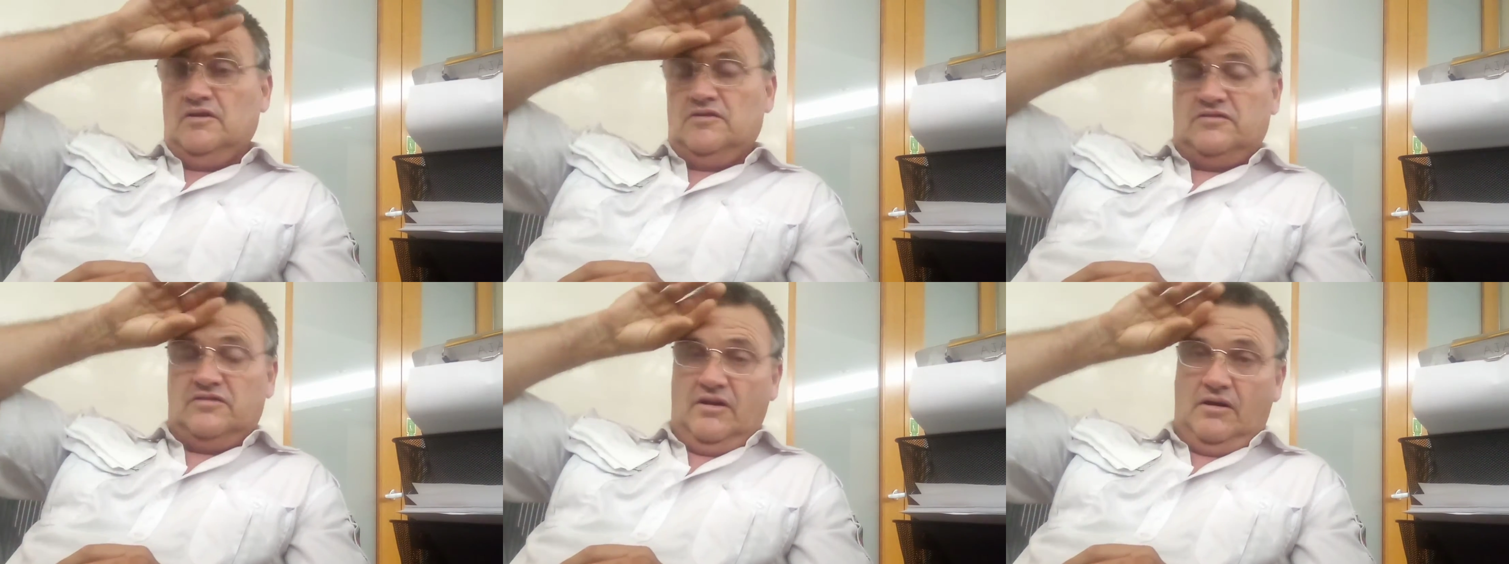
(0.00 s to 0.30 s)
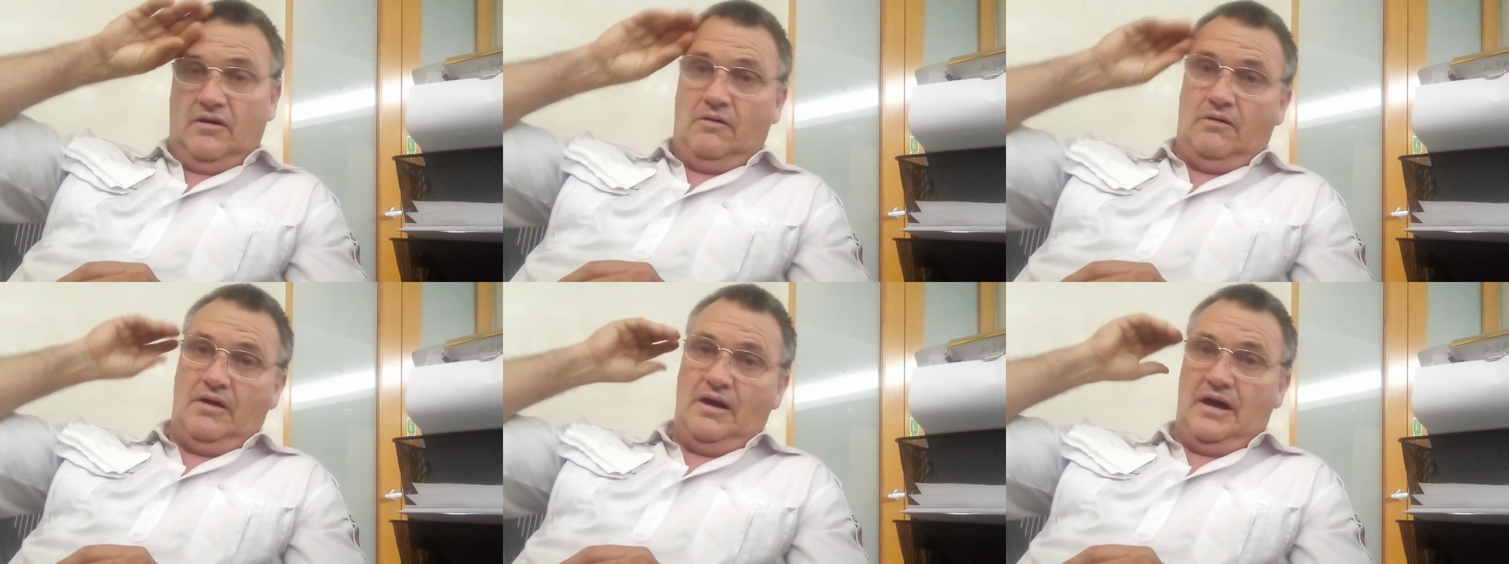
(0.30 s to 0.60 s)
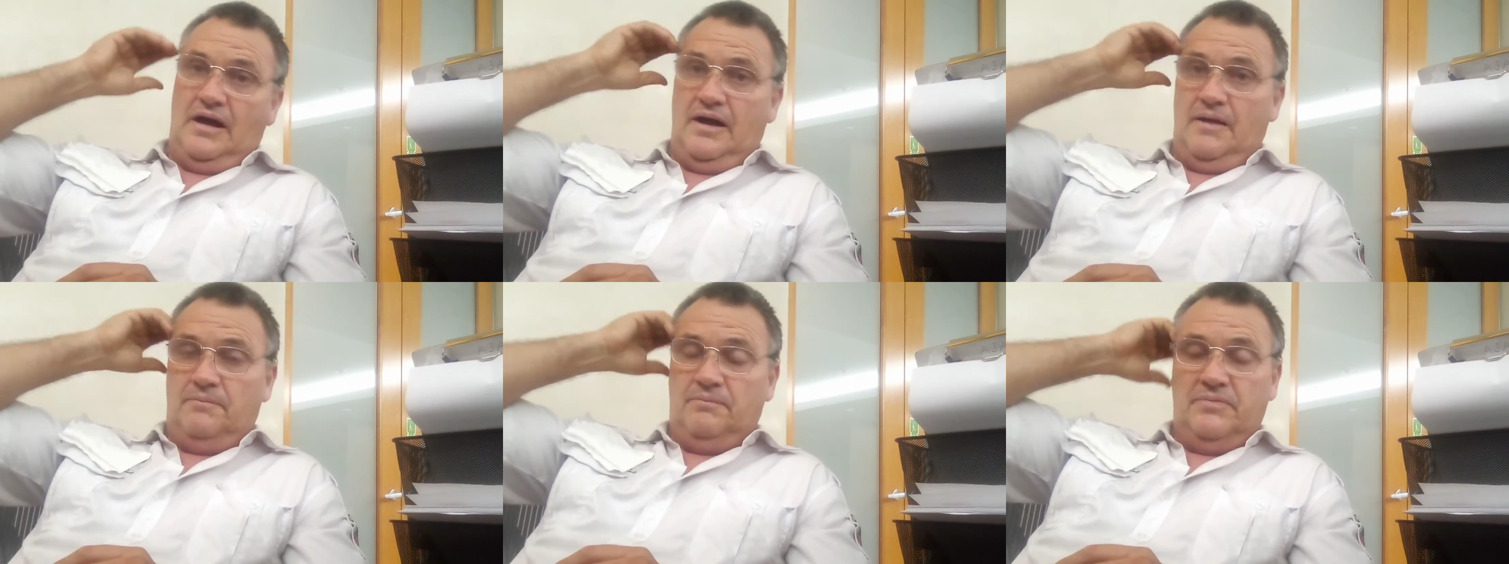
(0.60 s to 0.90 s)
So
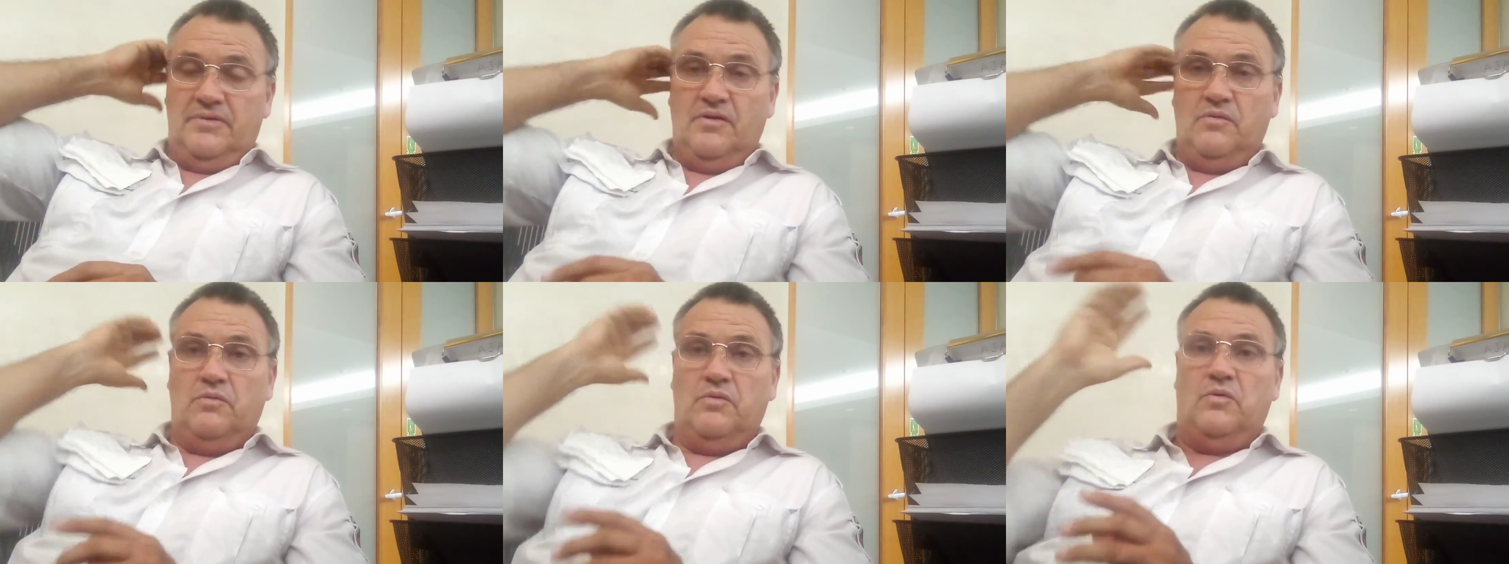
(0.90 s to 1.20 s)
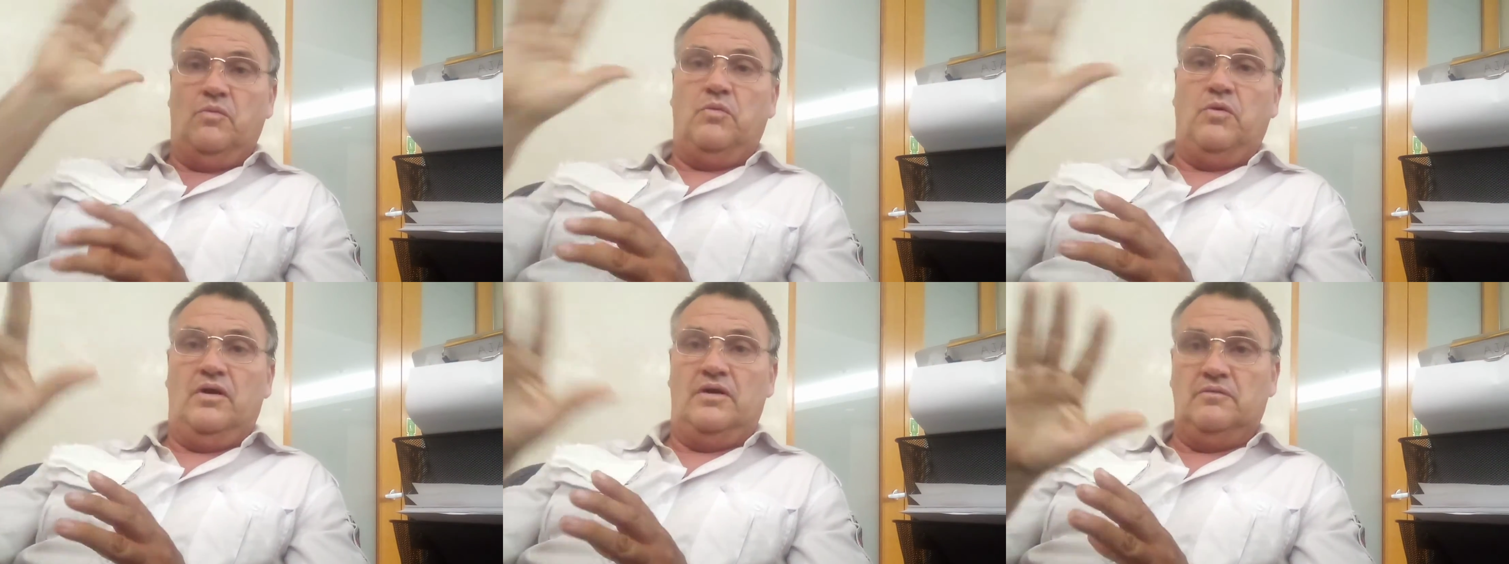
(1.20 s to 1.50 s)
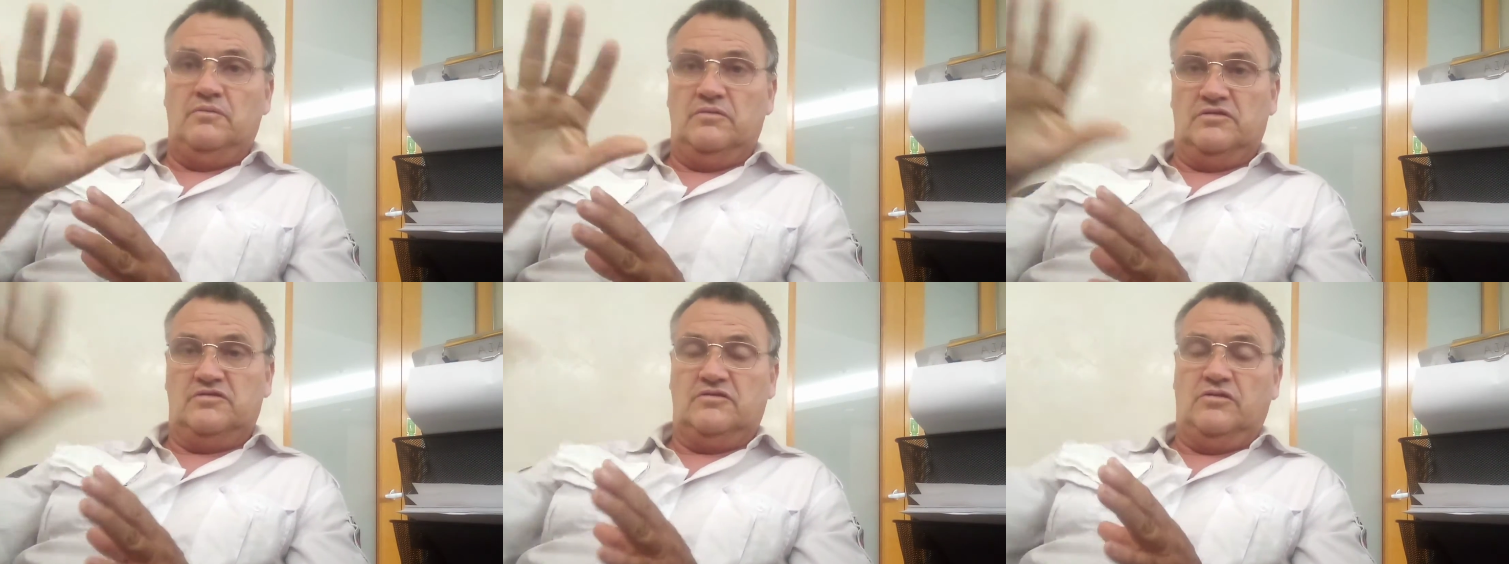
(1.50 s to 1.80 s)
um,
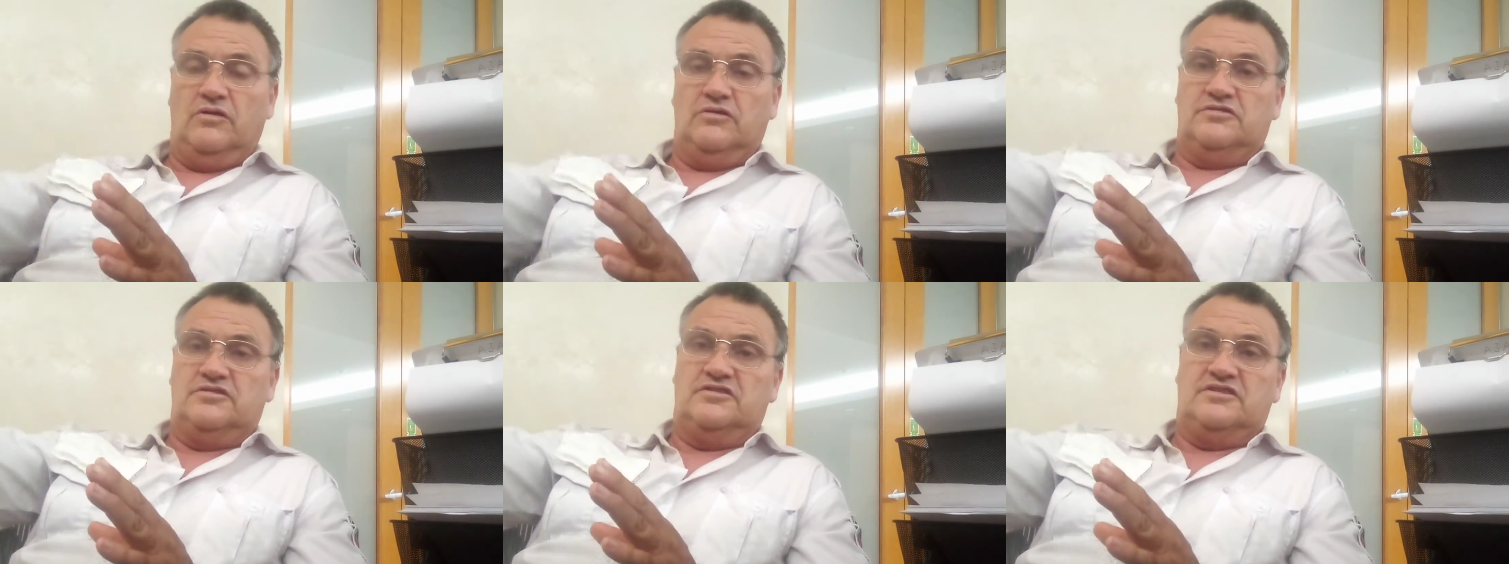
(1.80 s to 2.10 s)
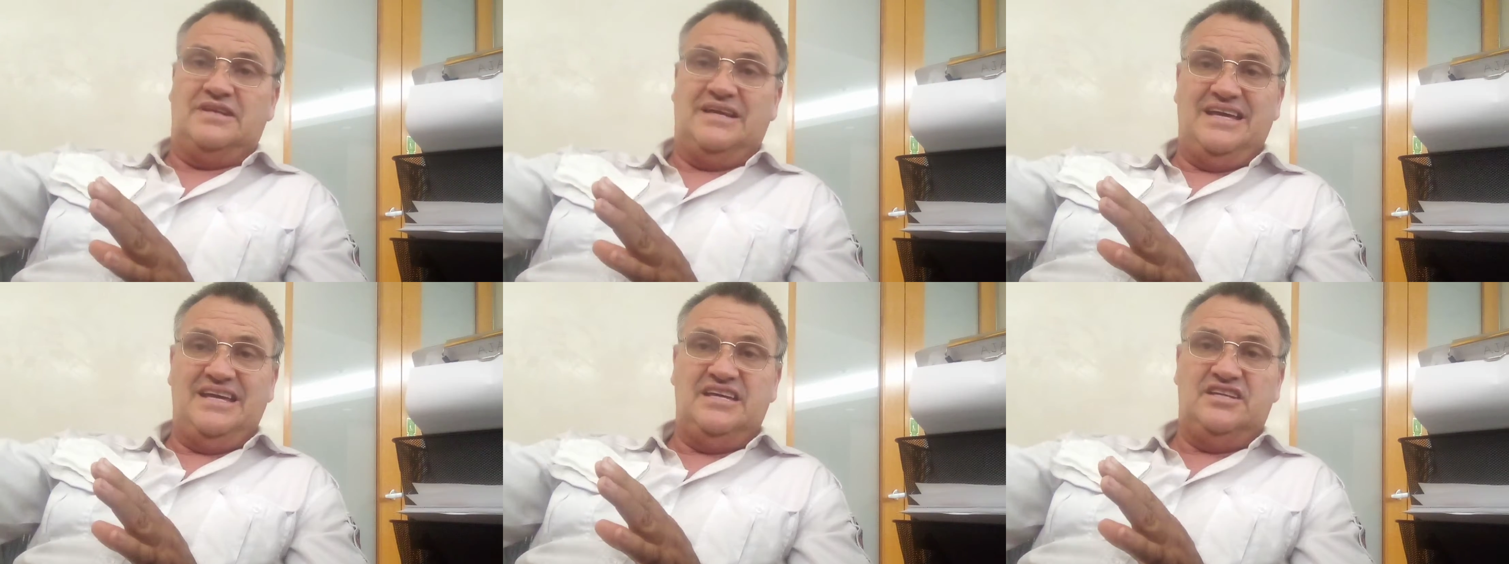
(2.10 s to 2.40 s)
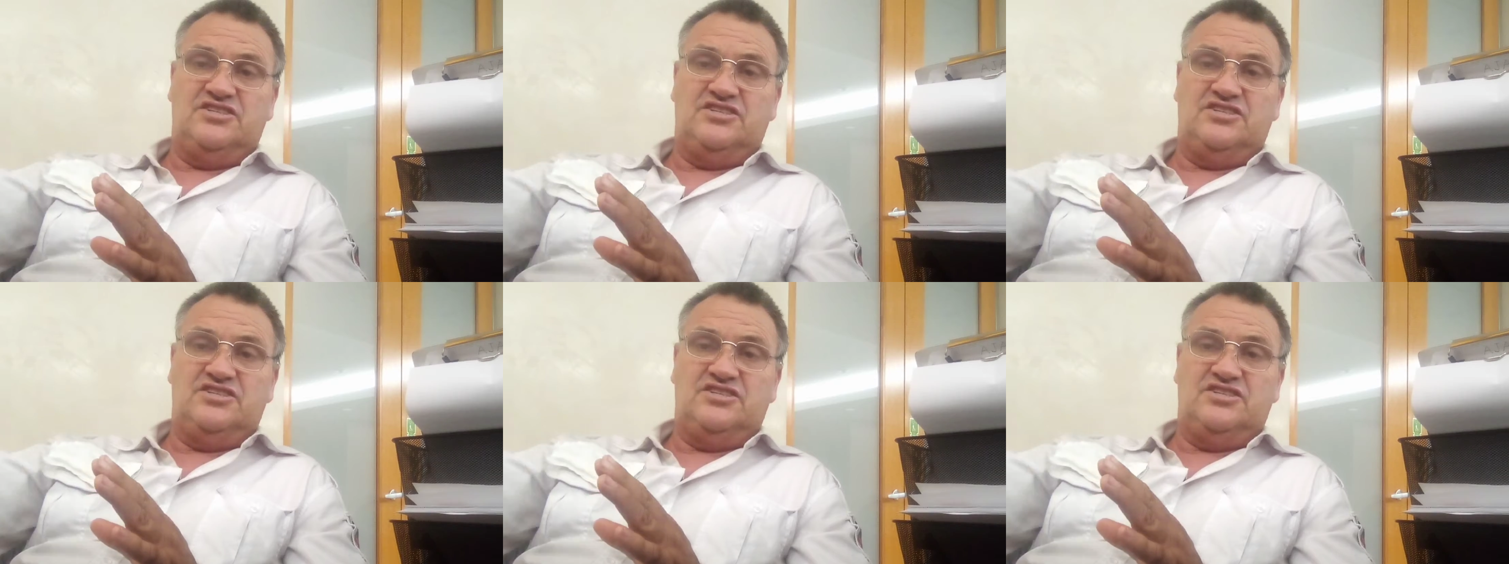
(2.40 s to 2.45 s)
one was closer to